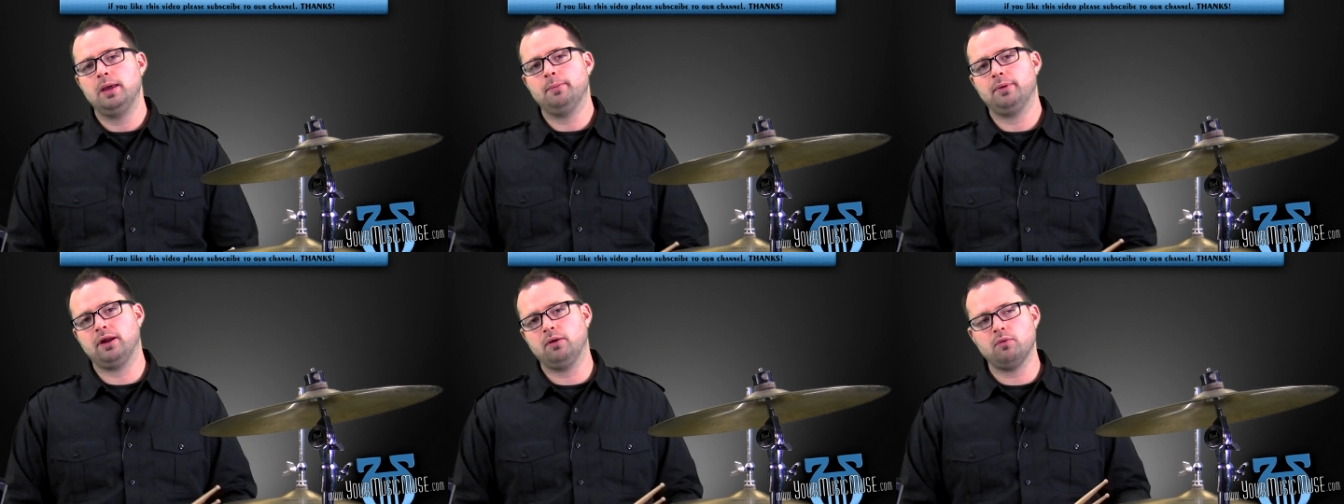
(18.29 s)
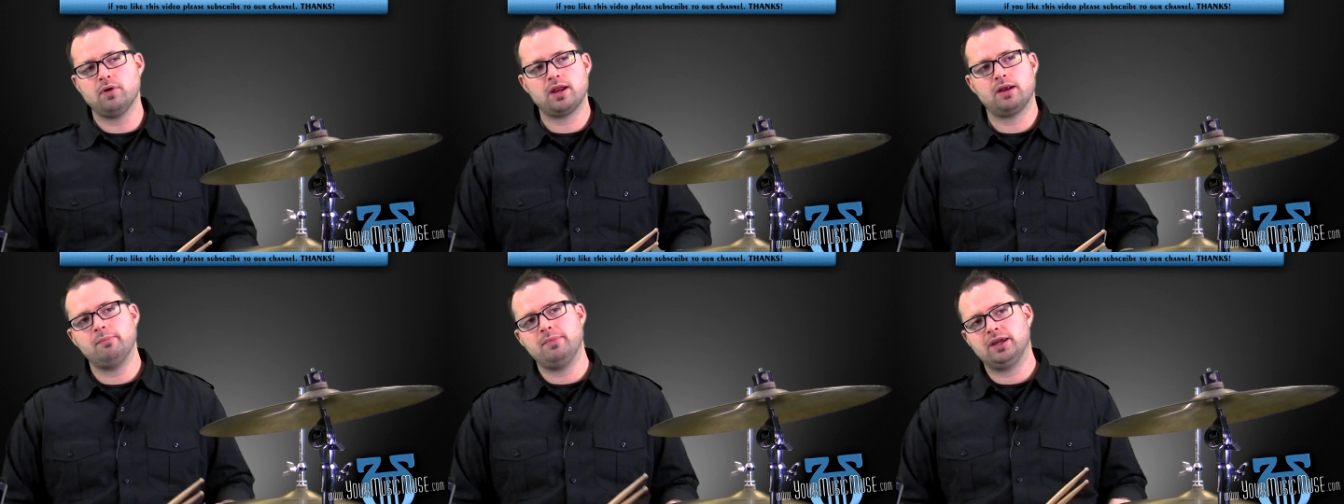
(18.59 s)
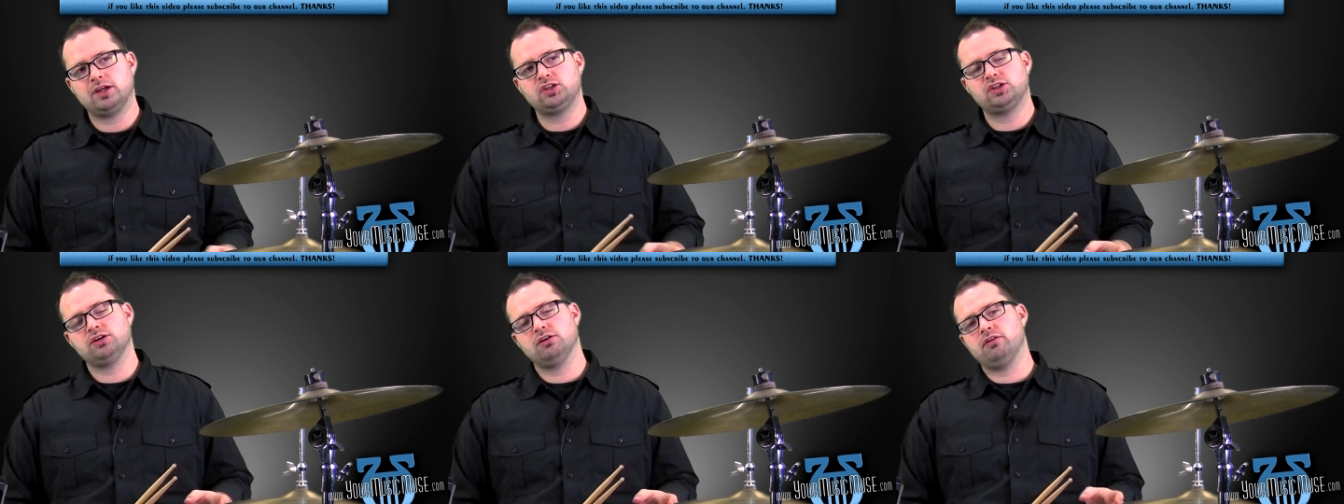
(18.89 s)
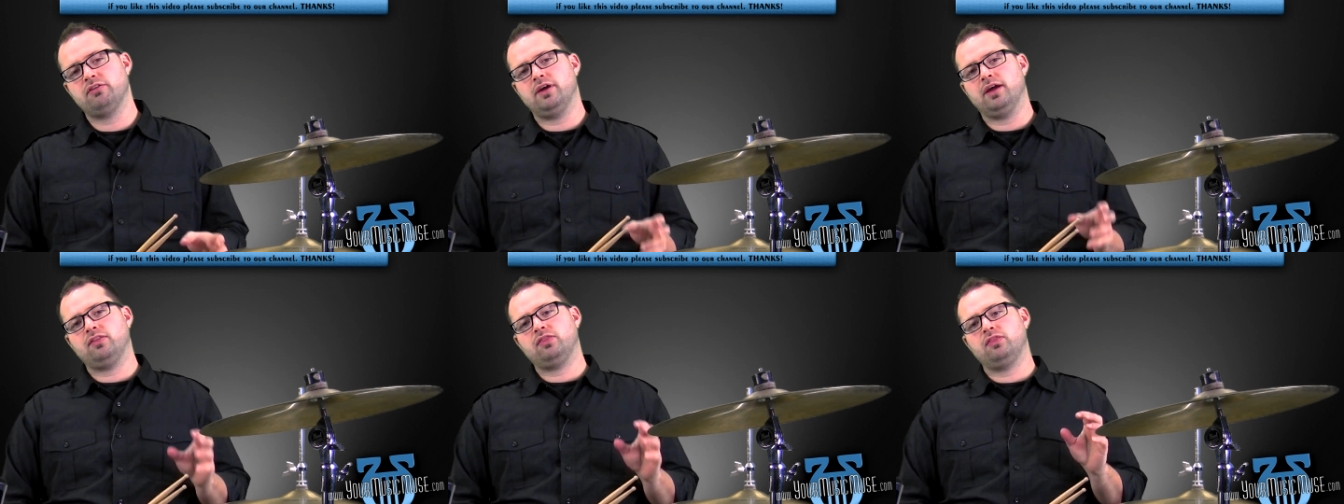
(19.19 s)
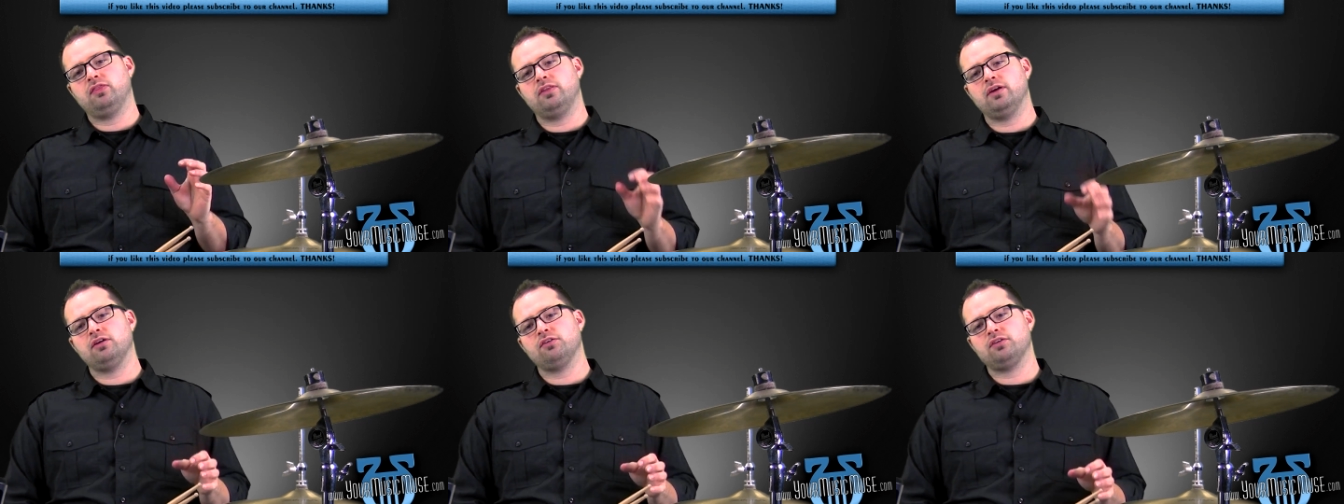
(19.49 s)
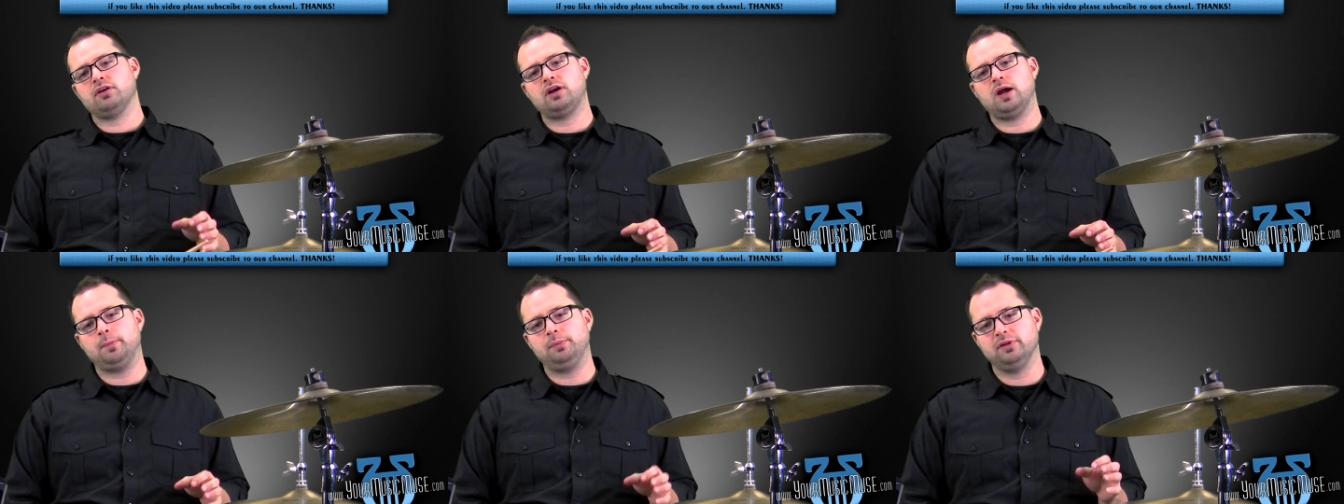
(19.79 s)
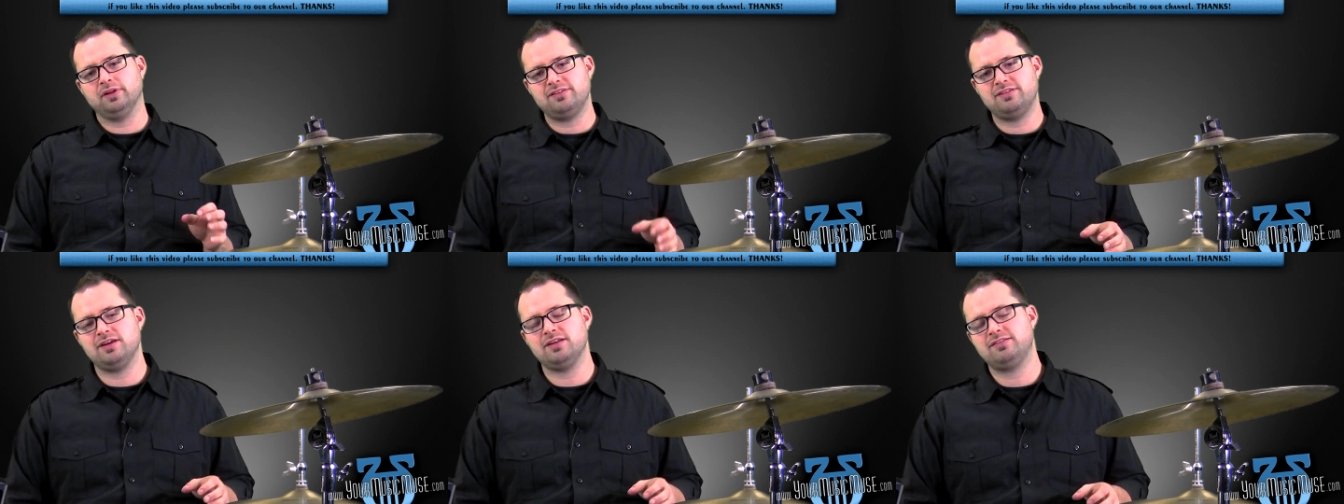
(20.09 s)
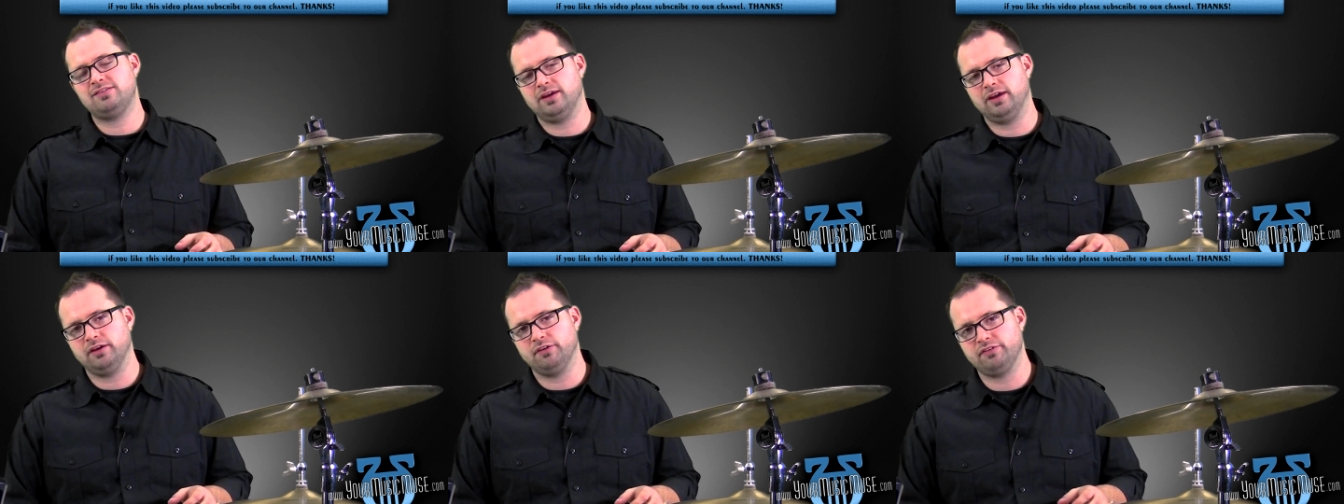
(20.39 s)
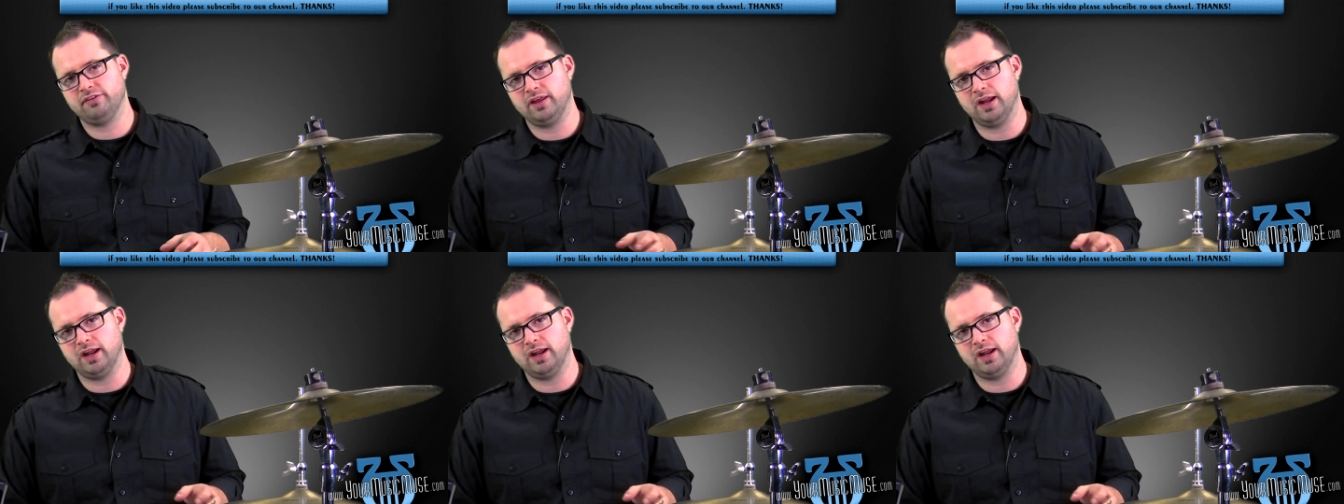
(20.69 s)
but I want to make sure that there's a couple of details